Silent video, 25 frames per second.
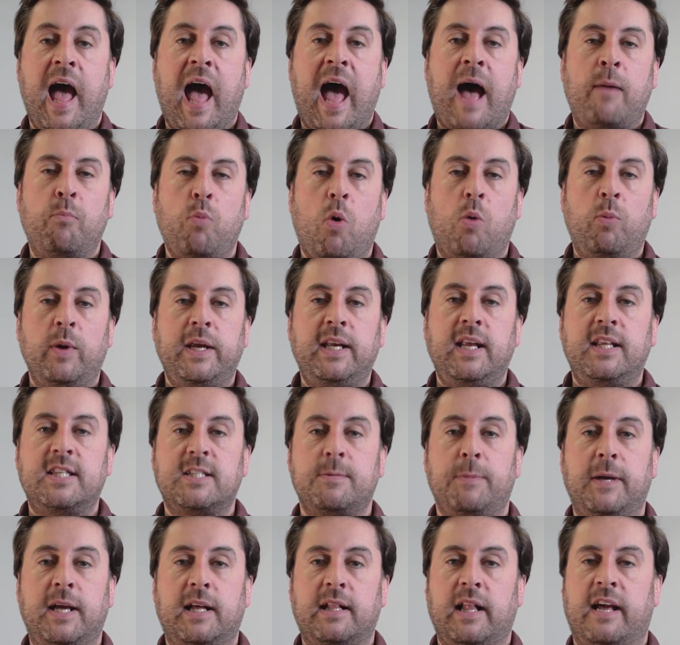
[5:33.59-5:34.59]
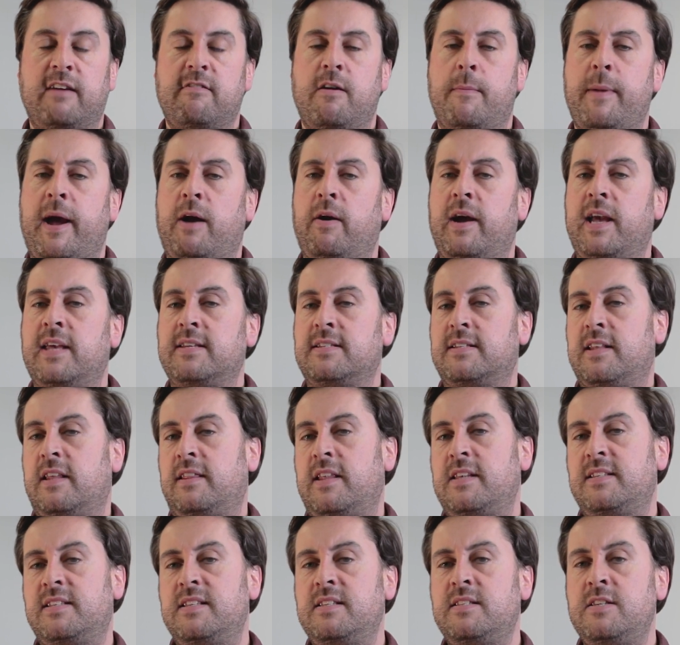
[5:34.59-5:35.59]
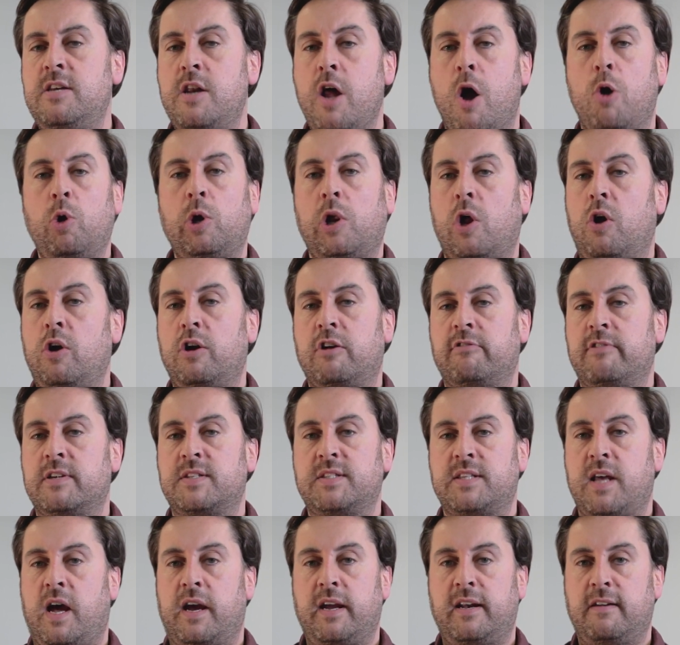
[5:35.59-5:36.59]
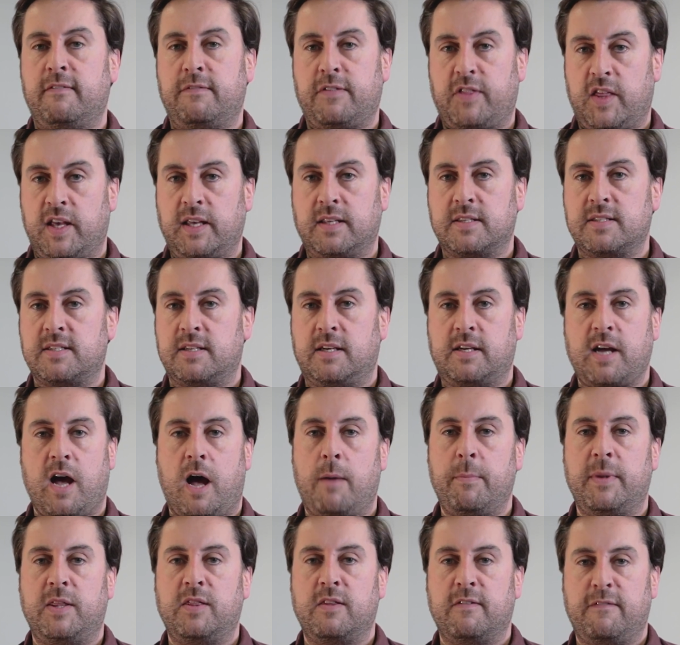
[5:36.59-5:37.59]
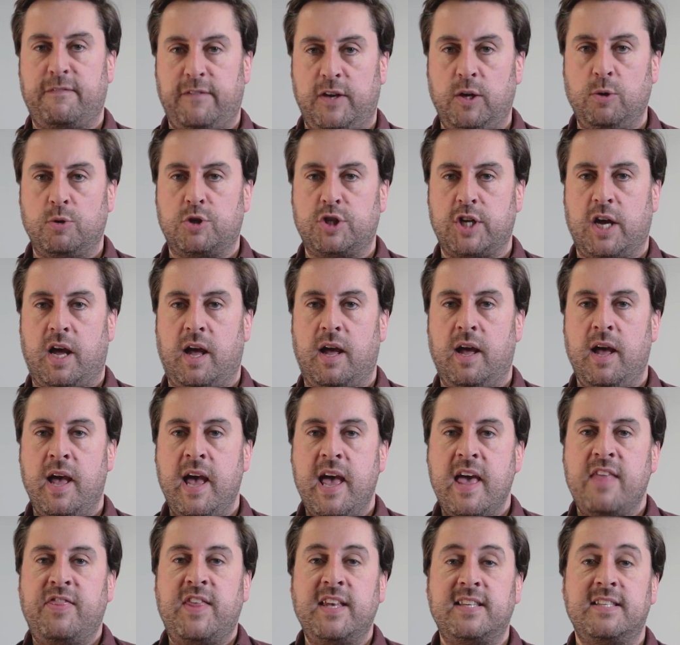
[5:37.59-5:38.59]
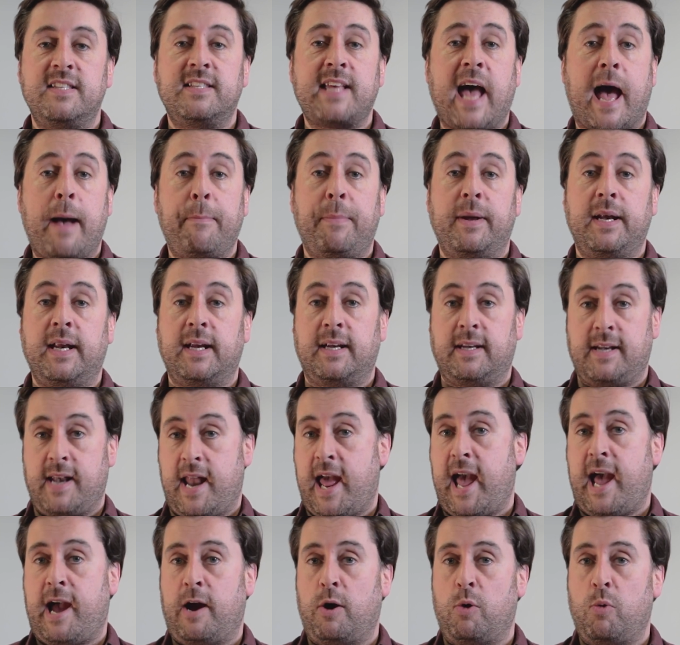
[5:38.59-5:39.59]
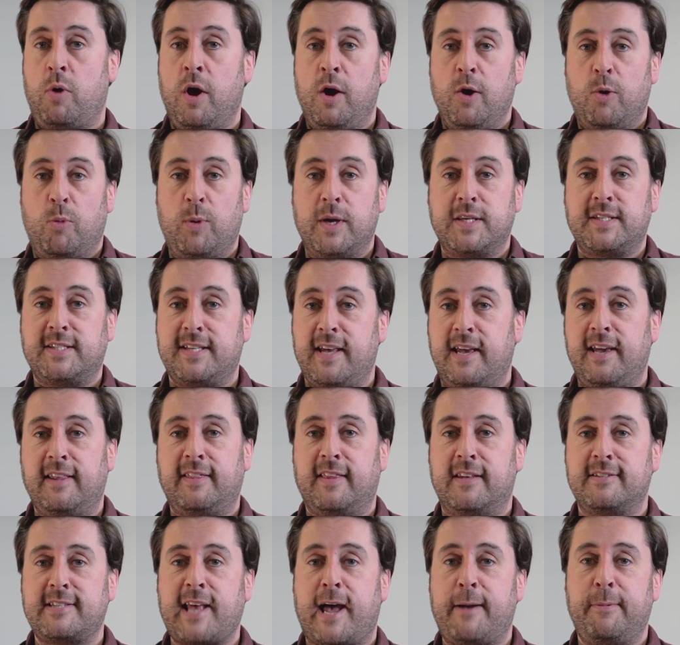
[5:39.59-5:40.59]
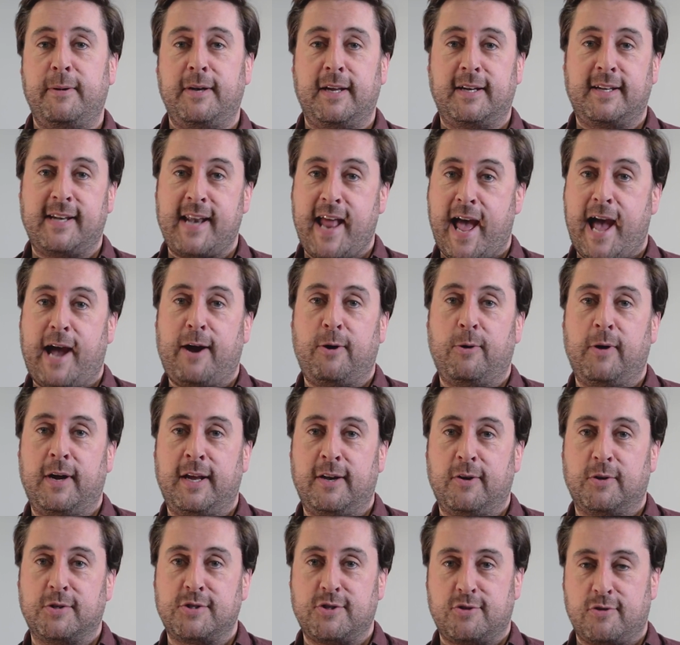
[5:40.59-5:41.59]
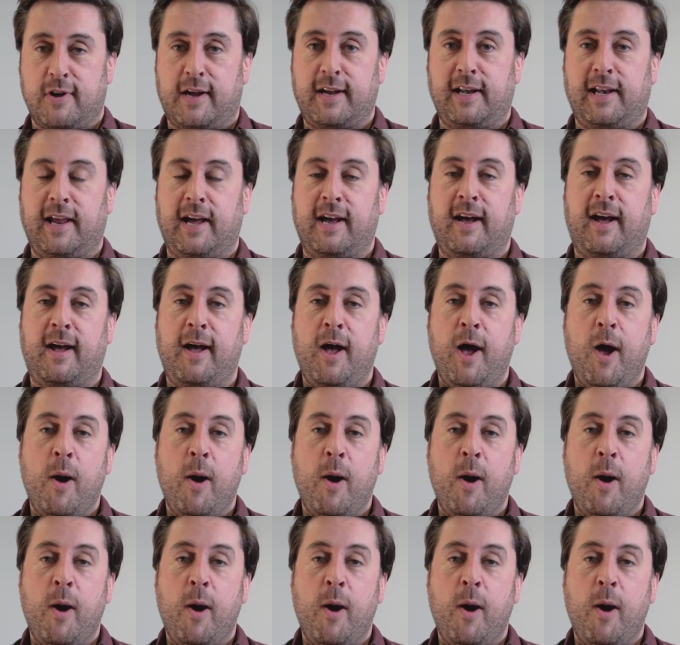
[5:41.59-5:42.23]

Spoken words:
And what we need to be clear about is that this is no longer a sign of things to come in the future. This is happening now. We're seeing this happening now in Australia.